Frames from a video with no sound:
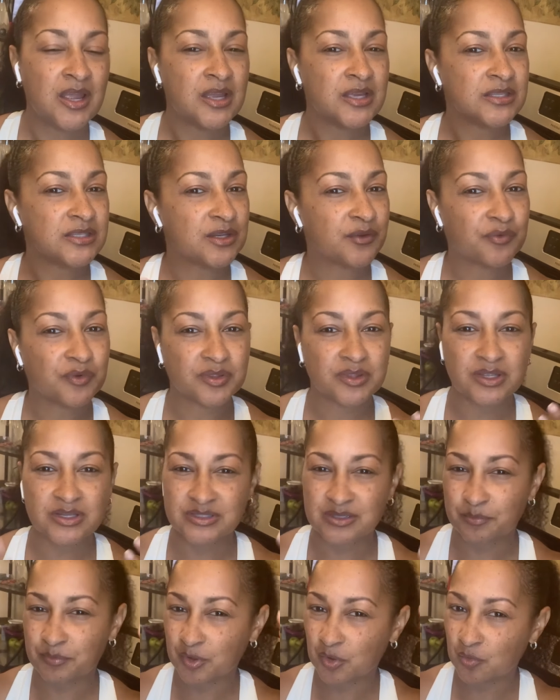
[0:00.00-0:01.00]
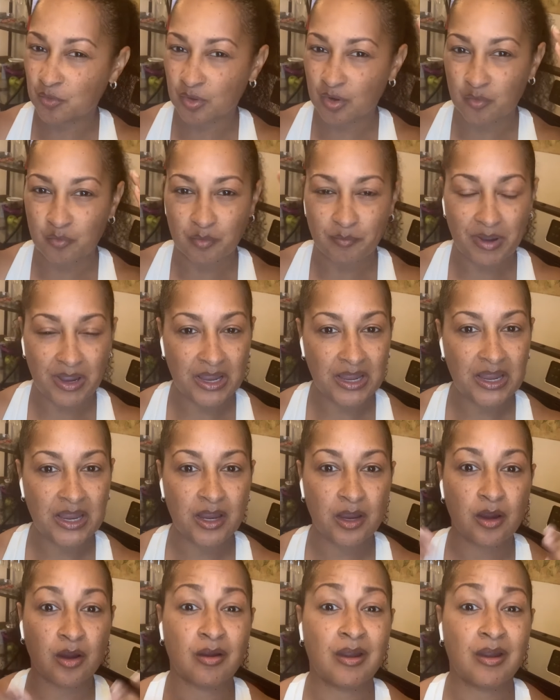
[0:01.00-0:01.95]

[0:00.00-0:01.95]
Different things have been going on with my hair.